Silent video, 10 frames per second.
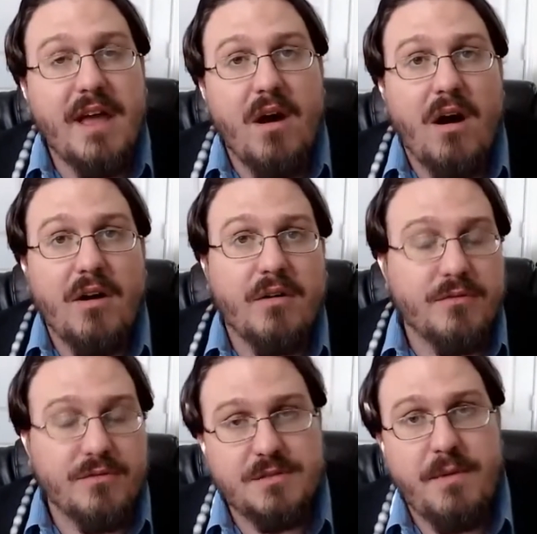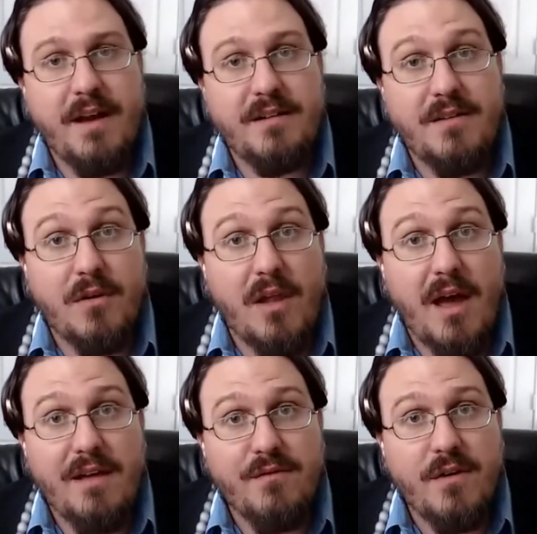honor and respect in their
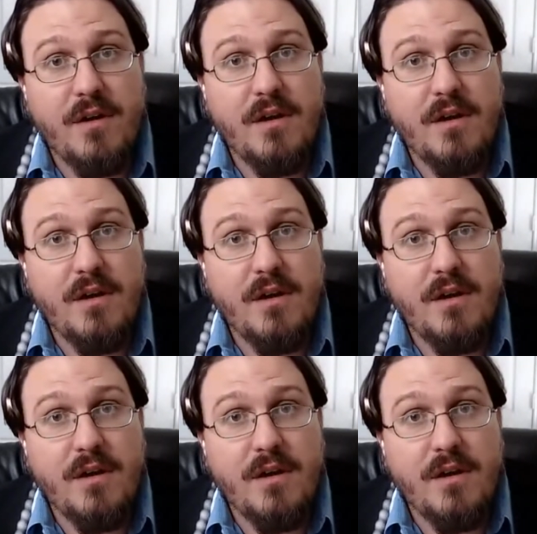life.